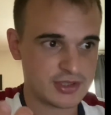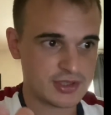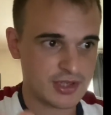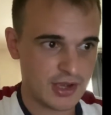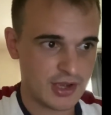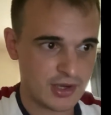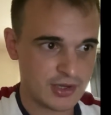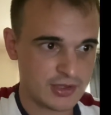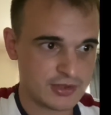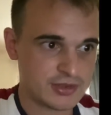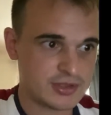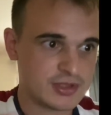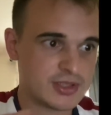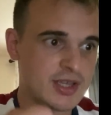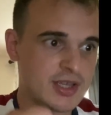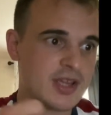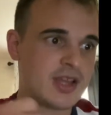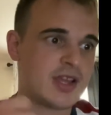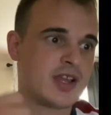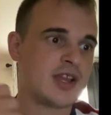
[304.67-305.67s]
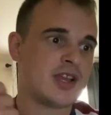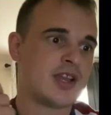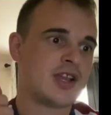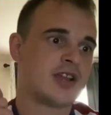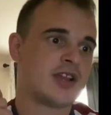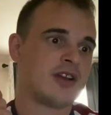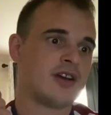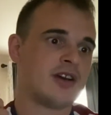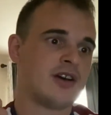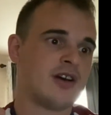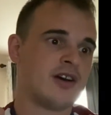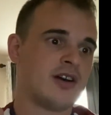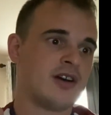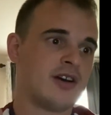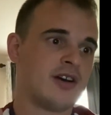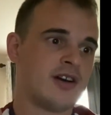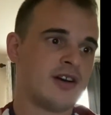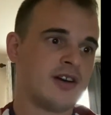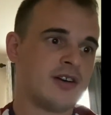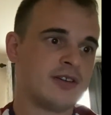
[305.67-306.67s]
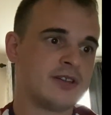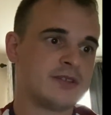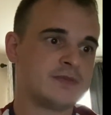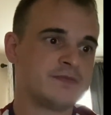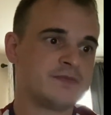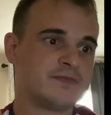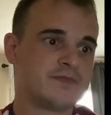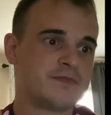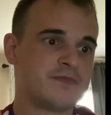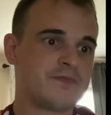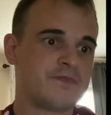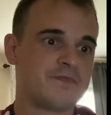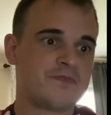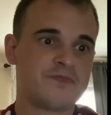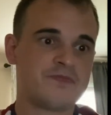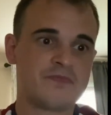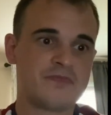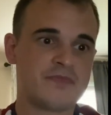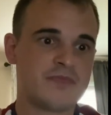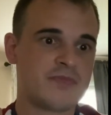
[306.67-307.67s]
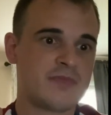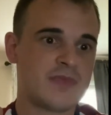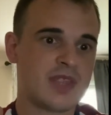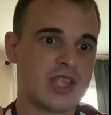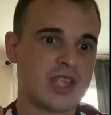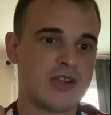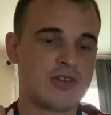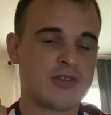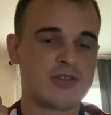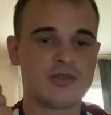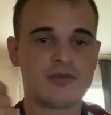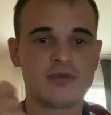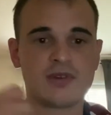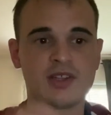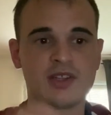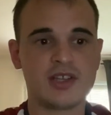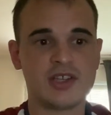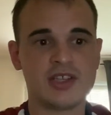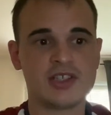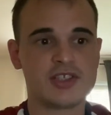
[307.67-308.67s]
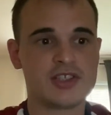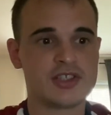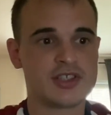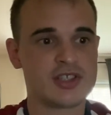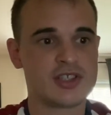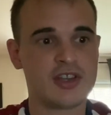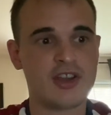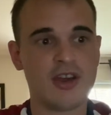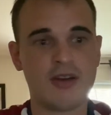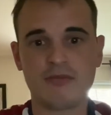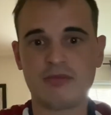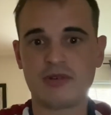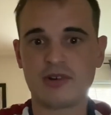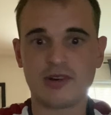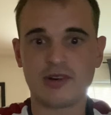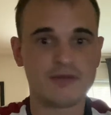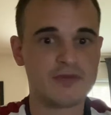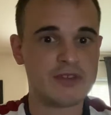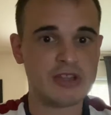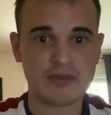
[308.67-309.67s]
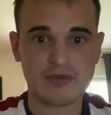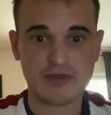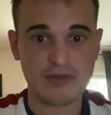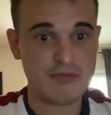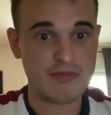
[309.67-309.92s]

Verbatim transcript: goes. Um, There really is just a number of different